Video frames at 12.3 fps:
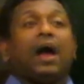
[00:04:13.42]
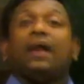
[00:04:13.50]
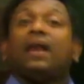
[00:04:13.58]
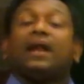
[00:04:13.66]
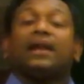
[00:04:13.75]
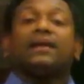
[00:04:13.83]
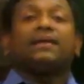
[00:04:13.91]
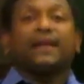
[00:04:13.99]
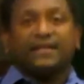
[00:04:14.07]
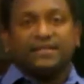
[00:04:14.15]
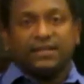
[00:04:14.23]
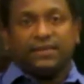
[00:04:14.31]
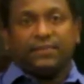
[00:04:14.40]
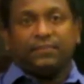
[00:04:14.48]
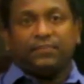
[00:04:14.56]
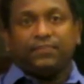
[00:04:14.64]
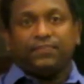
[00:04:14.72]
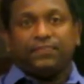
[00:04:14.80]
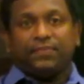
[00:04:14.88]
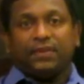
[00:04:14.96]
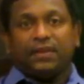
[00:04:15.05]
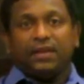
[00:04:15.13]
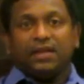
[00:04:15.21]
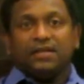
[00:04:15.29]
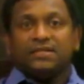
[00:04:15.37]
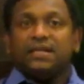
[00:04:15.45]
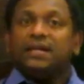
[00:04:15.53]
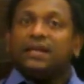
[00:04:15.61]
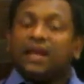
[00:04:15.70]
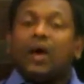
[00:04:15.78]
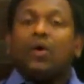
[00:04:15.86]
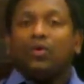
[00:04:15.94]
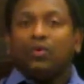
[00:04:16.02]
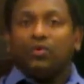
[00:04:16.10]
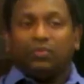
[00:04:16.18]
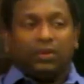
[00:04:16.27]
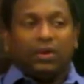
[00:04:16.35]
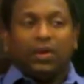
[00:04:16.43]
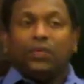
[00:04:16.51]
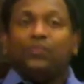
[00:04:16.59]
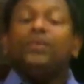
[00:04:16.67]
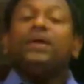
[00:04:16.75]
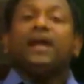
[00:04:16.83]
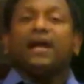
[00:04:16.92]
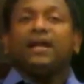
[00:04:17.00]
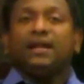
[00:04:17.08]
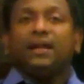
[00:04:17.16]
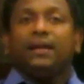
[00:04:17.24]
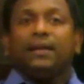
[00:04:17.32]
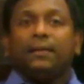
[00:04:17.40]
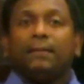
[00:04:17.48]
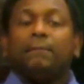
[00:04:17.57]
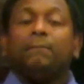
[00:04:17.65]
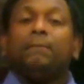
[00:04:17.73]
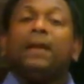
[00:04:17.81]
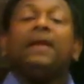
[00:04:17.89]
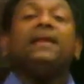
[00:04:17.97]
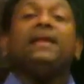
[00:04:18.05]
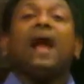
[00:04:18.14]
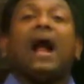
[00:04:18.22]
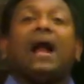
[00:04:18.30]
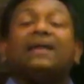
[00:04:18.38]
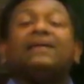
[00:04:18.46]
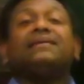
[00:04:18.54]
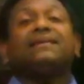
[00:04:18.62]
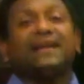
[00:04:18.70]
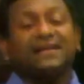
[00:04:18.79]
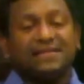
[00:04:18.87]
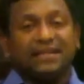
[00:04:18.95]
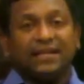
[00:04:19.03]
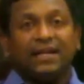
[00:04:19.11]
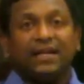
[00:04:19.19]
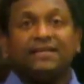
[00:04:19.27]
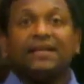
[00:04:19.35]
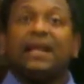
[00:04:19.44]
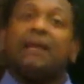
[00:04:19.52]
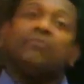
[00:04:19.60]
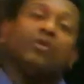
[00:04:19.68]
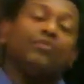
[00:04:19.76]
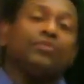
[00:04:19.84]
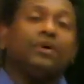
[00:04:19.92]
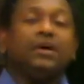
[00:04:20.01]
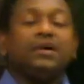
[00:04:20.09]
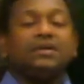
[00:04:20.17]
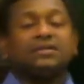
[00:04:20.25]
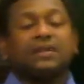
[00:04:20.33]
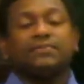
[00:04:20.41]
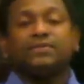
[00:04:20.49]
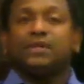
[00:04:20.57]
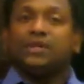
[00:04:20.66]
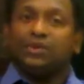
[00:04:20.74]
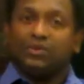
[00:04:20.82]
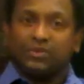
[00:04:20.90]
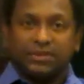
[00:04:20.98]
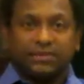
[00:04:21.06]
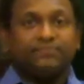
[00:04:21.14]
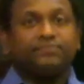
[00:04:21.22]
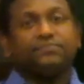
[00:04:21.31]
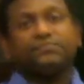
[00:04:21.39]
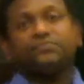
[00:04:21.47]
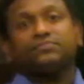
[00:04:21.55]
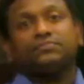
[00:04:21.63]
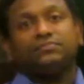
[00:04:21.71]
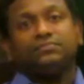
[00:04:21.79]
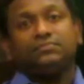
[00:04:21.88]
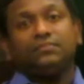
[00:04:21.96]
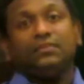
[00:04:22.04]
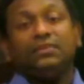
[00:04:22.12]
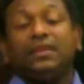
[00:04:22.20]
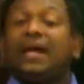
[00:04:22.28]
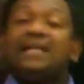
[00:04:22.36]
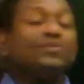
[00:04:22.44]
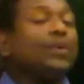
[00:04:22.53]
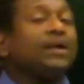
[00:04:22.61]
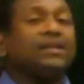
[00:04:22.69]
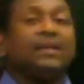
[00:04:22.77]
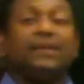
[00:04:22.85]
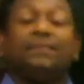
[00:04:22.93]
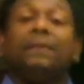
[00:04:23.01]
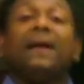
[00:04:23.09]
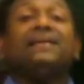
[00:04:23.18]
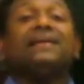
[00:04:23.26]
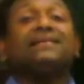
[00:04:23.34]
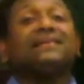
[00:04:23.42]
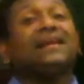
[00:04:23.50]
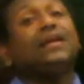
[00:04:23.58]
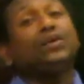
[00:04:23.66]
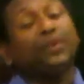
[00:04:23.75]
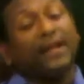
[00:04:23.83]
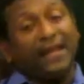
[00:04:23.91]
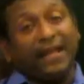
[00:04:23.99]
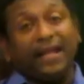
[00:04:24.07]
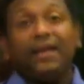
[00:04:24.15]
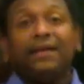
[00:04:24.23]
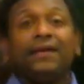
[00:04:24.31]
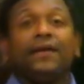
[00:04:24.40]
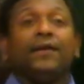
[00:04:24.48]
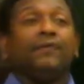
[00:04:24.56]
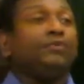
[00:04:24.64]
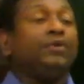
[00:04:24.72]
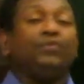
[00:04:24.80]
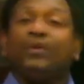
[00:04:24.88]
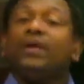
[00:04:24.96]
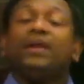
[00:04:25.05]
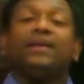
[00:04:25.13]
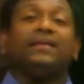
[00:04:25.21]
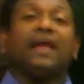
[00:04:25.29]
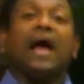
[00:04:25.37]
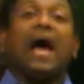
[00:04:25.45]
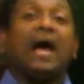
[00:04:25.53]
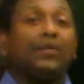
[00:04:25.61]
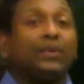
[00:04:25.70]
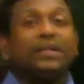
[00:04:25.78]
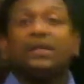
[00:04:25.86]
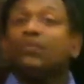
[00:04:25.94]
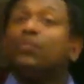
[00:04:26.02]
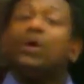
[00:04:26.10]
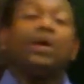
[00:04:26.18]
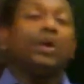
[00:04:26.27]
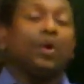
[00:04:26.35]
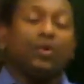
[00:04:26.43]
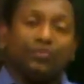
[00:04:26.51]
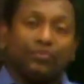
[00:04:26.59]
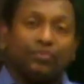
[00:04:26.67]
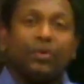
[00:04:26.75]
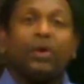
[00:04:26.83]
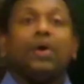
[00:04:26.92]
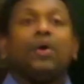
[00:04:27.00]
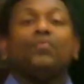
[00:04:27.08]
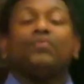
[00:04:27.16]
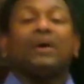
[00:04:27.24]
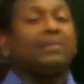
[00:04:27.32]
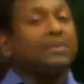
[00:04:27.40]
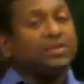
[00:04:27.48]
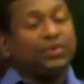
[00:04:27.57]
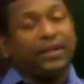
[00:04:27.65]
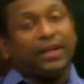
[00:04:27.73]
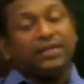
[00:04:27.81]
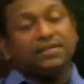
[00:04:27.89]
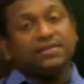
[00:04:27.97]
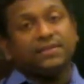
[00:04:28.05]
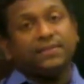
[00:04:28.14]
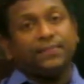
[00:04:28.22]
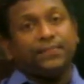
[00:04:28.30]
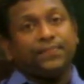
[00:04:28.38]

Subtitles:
an adulteration. See, now we get many adulterants in the name of substitutes. That is what the major threat today we feel in the Ayurvedic world of pharmaceuticals.